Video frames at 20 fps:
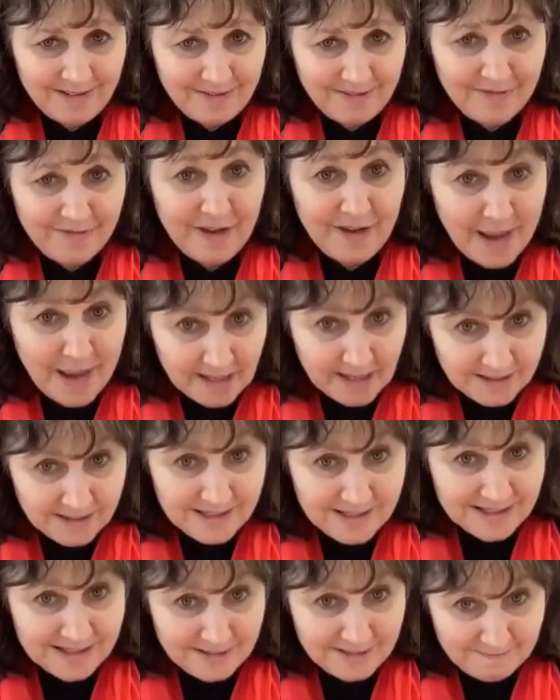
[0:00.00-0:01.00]

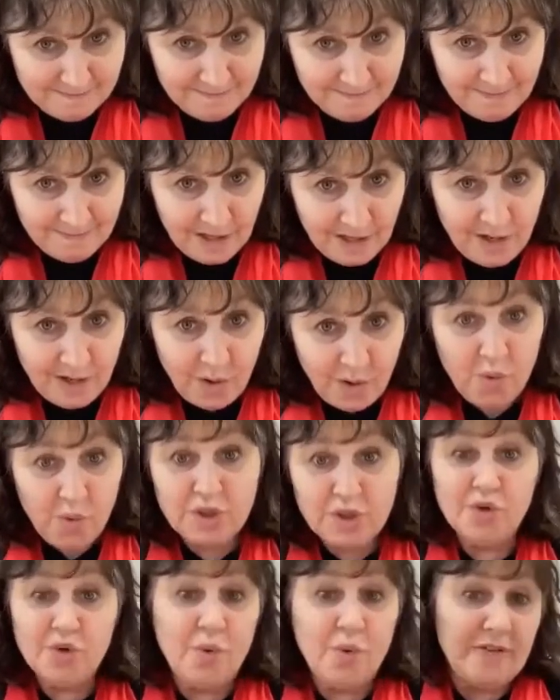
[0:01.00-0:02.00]
females
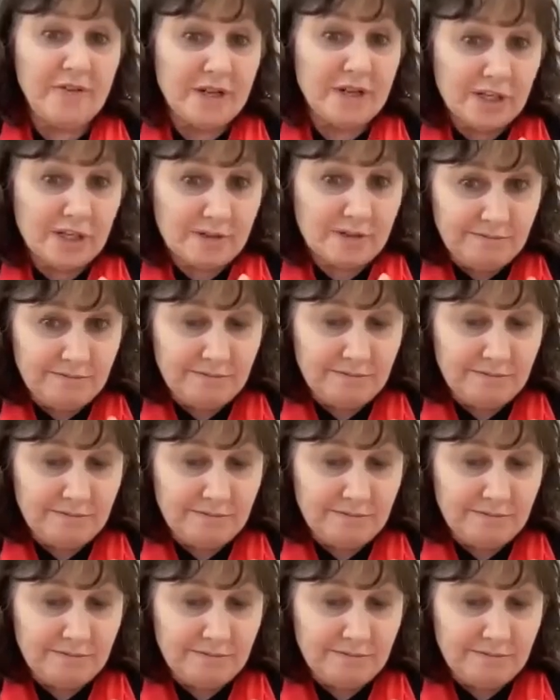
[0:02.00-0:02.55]
or to other